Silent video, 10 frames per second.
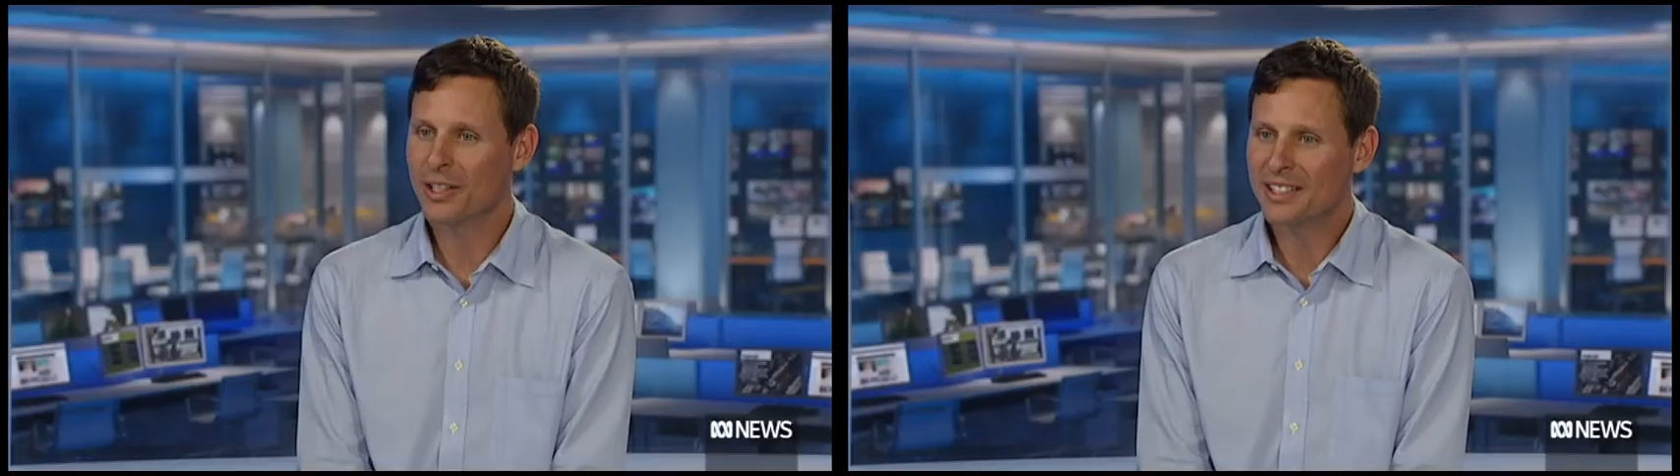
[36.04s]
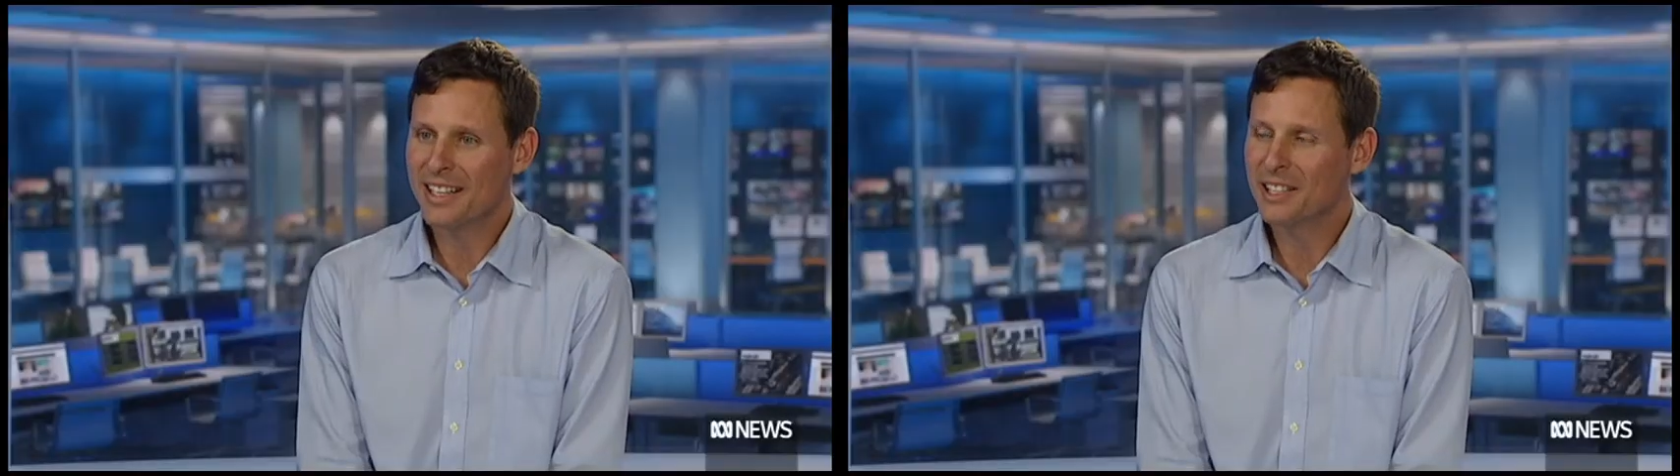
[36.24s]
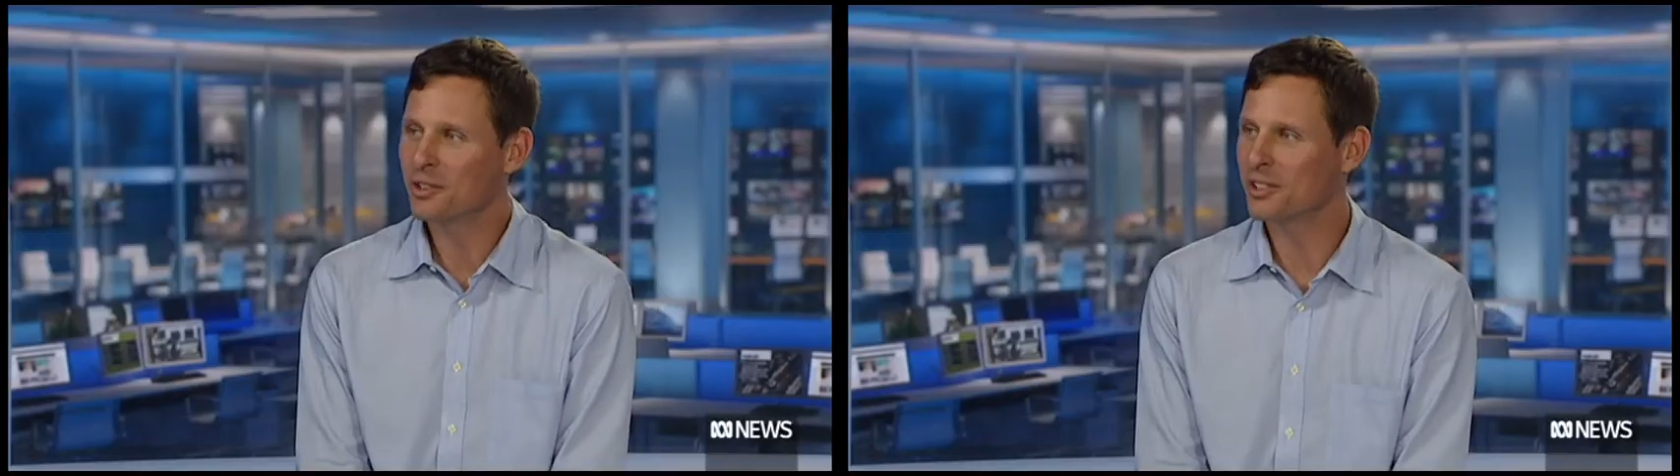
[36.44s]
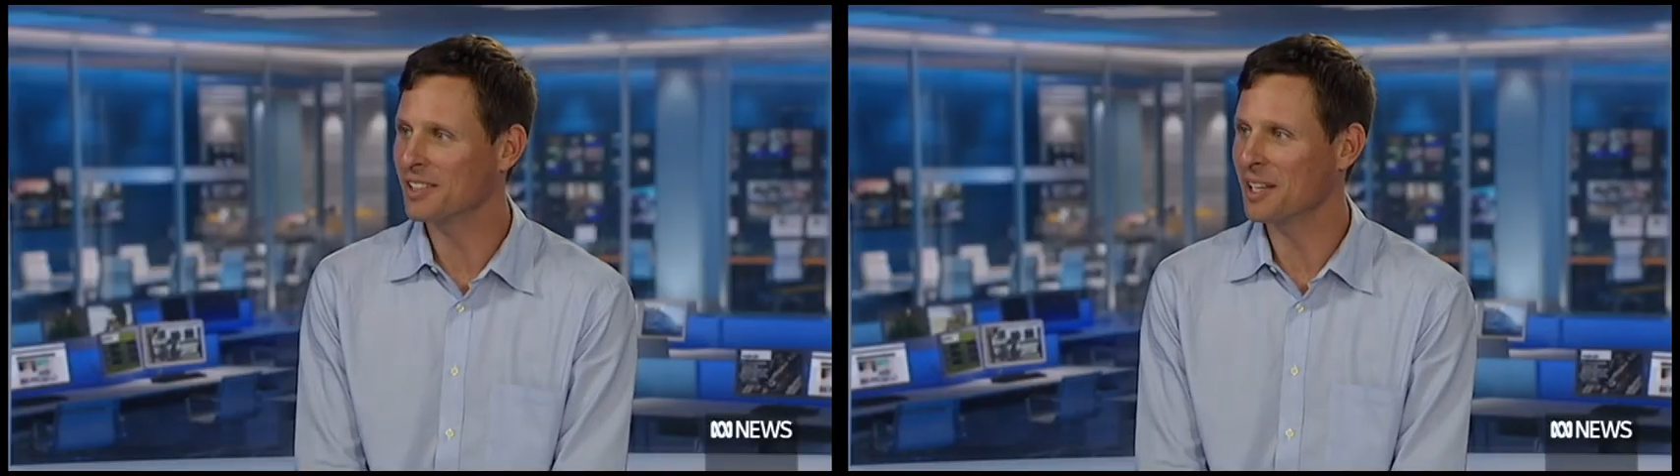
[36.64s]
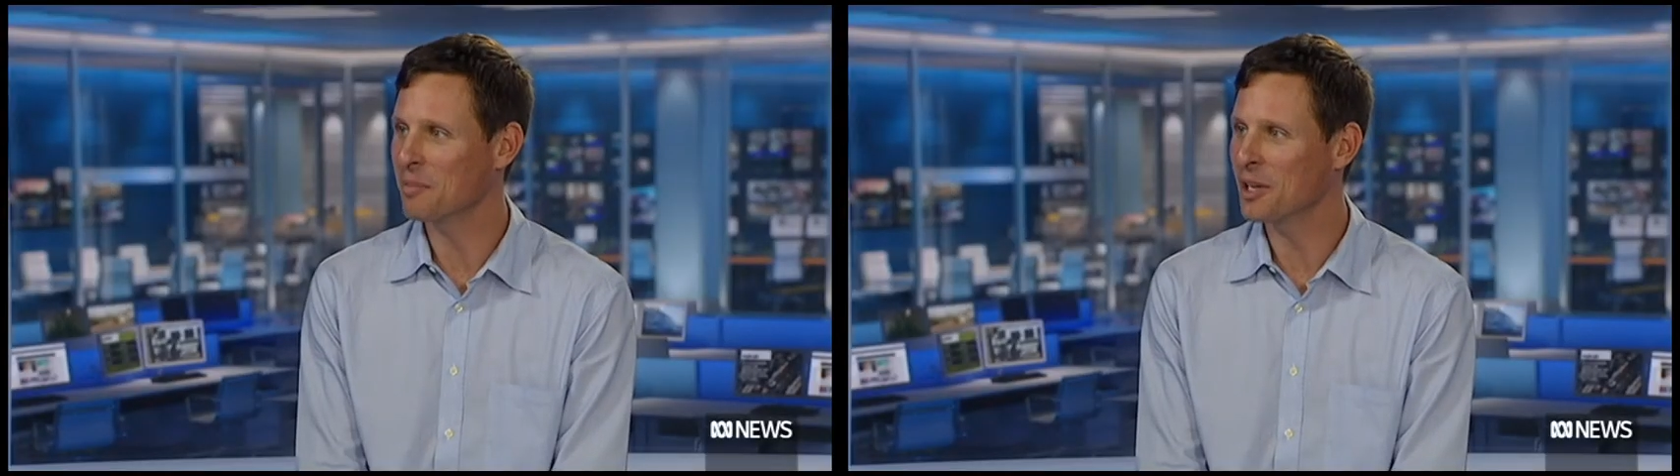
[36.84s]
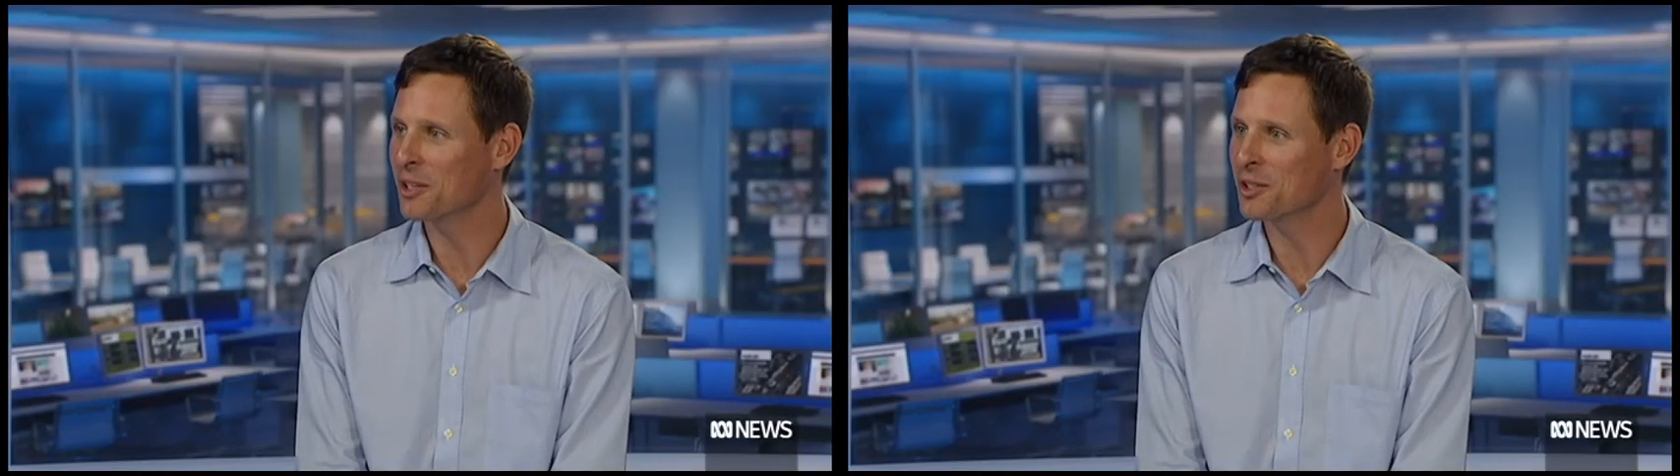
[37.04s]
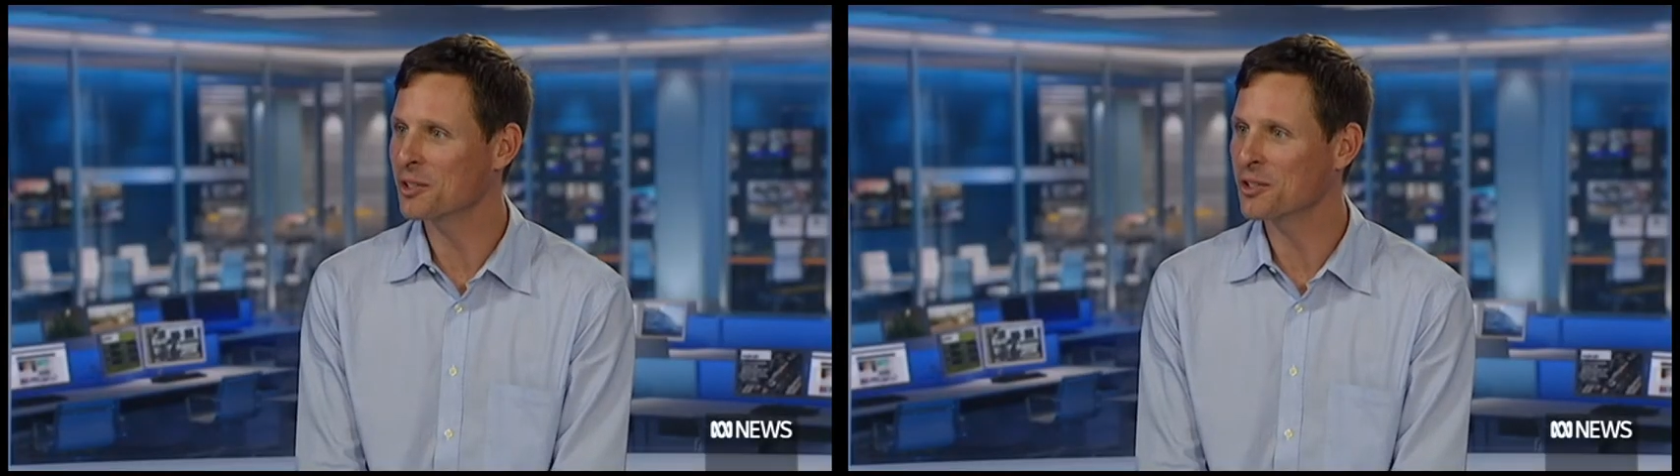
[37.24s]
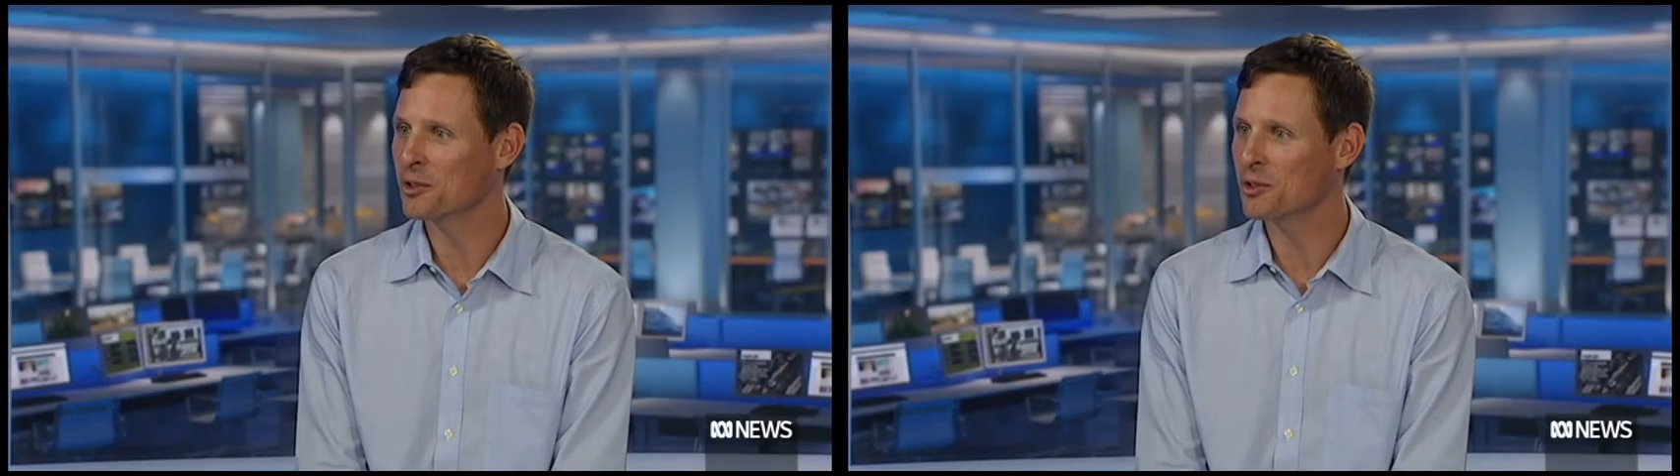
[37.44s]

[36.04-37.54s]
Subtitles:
it's interesting because